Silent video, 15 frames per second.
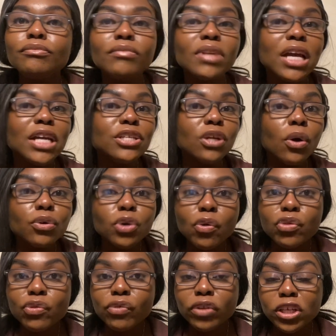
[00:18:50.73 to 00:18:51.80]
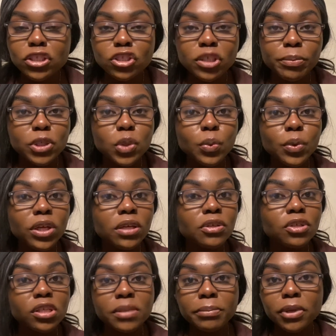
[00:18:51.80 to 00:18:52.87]
I don't know the relationship between
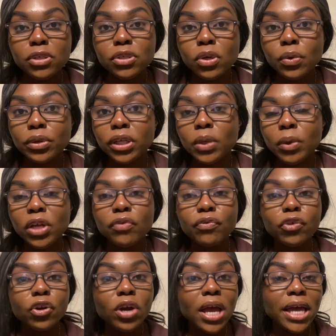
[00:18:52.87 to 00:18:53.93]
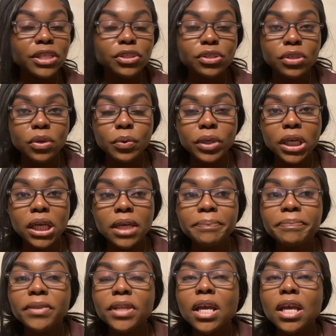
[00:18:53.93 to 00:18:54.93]
Justin Baldoni, Wayfair, and Sony.